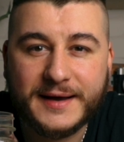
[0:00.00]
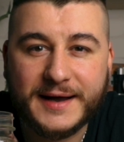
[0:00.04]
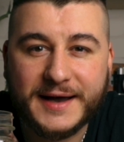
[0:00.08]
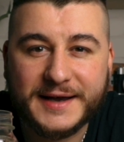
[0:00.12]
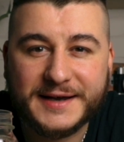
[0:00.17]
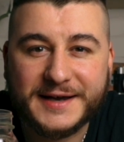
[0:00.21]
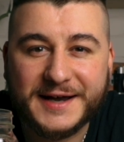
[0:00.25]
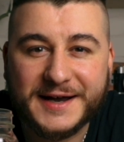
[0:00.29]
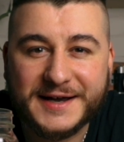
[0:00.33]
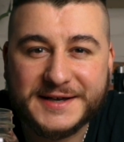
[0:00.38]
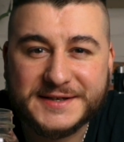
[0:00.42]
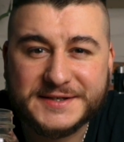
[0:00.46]
Hi
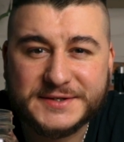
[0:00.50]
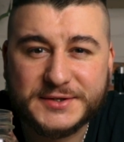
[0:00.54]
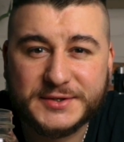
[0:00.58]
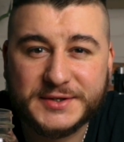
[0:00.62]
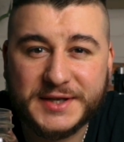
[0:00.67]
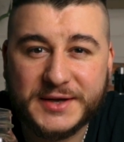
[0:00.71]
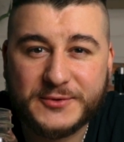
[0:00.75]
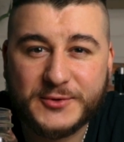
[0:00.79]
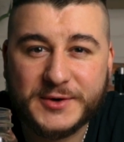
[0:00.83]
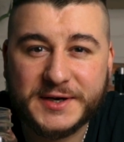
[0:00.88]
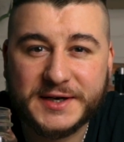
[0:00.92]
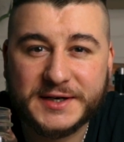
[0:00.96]
guys,
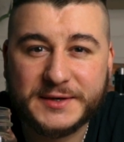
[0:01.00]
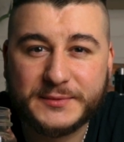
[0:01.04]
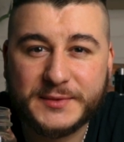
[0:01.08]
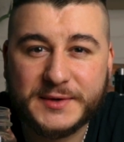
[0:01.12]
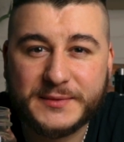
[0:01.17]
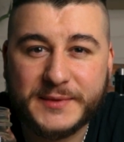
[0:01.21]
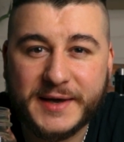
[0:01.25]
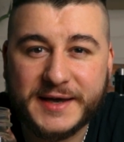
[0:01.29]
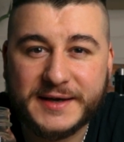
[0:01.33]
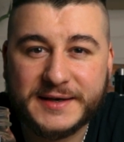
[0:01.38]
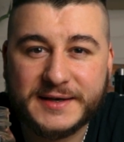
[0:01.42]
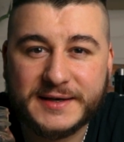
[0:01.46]
today we're going to be
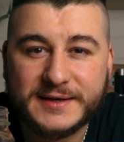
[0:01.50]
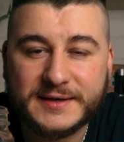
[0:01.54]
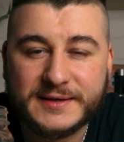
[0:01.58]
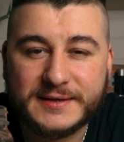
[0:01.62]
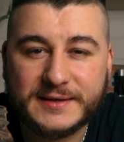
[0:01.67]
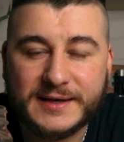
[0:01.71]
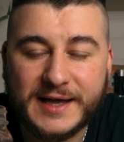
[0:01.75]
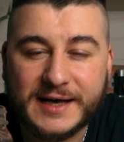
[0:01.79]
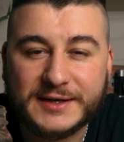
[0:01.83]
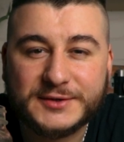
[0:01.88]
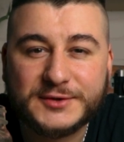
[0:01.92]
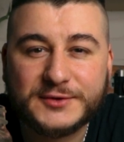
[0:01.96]
making
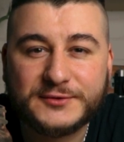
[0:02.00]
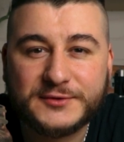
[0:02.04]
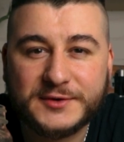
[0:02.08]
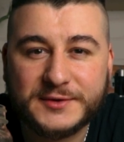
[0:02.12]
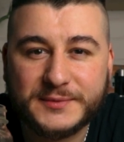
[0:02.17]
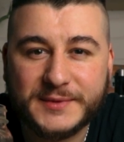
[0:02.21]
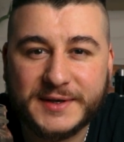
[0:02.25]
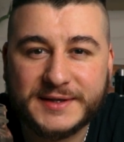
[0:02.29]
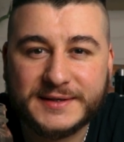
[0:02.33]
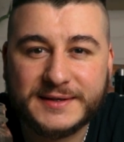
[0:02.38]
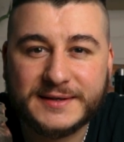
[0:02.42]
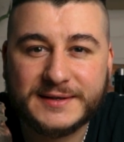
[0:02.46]

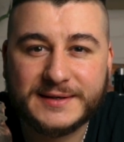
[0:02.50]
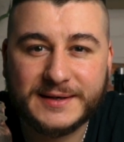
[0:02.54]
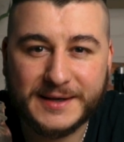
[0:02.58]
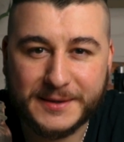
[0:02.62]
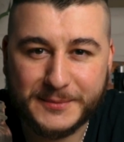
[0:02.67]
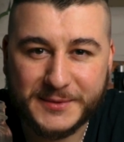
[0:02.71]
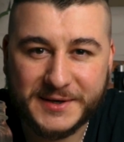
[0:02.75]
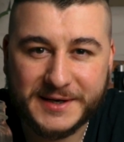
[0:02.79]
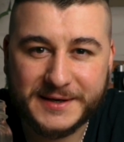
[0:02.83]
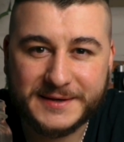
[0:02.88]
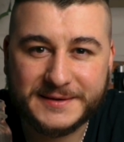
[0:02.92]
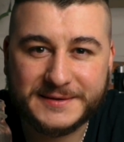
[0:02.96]
lacto-fermented
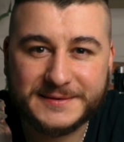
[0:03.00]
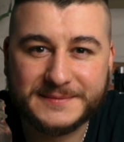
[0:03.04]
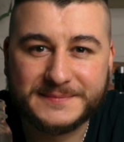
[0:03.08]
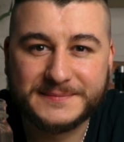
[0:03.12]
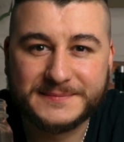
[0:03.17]
lemonade.